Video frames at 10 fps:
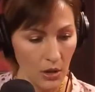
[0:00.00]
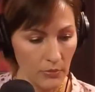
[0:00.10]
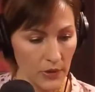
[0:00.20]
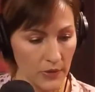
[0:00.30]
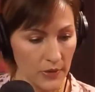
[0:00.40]

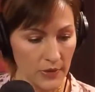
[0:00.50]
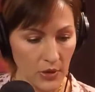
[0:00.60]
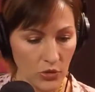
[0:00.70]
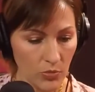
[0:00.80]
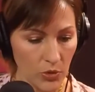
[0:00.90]
This is
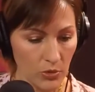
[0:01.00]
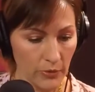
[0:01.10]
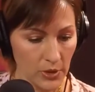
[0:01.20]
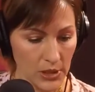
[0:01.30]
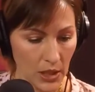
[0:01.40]
such a
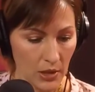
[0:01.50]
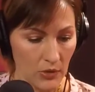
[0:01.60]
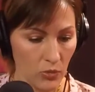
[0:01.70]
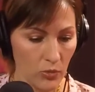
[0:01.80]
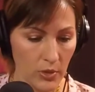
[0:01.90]
beautiful deck.
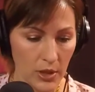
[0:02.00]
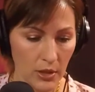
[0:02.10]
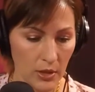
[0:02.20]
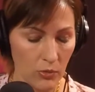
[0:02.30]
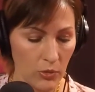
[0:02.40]
It's
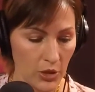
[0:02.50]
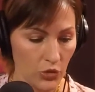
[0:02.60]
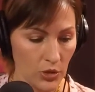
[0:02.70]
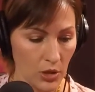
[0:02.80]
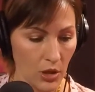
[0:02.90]
really
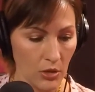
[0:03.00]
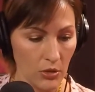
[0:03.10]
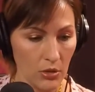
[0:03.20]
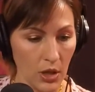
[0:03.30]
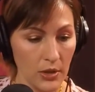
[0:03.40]
rich in
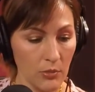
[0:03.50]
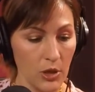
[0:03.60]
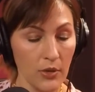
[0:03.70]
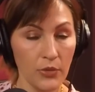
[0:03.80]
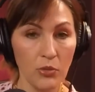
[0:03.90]
color. And then
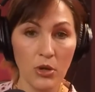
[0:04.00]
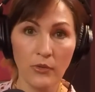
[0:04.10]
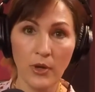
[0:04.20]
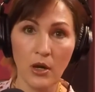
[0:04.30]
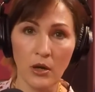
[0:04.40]
we have 3
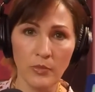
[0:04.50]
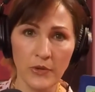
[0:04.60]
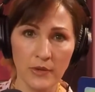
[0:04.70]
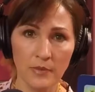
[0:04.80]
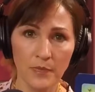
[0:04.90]
of
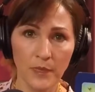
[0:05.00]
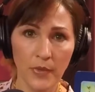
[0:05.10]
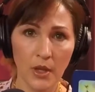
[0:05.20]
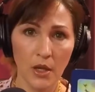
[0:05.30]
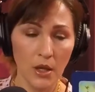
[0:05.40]
Cups.
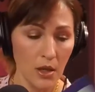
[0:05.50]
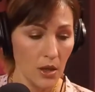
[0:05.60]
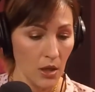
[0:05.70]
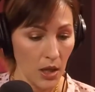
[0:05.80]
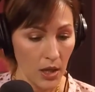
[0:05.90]

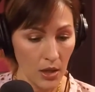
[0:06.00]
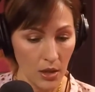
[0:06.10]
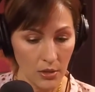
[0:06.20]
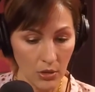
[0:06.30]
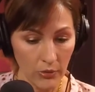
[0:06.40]

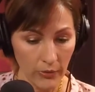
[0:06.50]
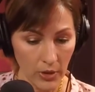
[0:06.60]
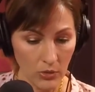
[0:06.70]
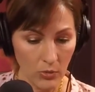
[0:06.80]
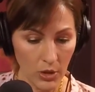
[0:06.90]
And our
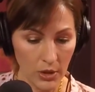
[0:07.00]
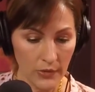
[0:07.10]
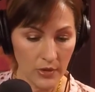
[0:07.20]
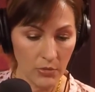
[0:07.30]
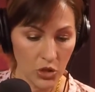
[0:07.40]
final one
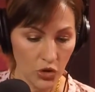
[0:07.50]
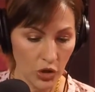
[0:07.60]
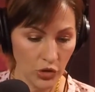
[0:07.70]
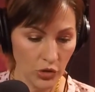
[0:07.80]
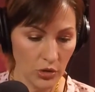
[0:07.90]
is the
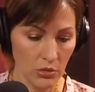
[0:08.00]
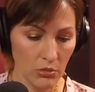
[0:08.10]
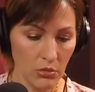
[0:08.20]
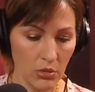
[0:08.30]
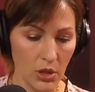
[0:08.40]

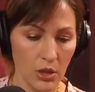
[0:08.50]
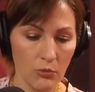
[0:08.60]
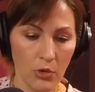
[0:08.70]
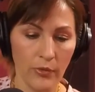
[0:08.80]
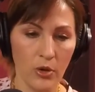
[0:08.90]
Magician
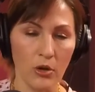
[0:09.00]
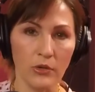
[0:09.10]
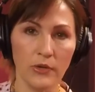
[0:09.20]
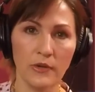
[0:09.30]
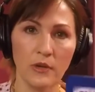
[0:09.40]
in
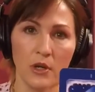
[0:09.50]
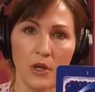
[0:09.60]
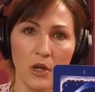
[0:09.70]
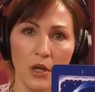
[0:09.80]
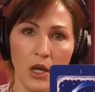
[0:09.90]
reverse.
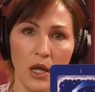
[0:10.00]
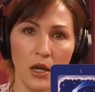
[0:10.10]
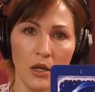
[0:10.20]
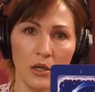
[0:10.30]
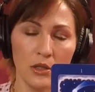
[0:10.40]

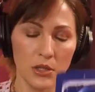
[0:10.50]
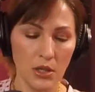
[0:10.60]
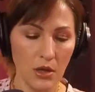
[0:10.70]
And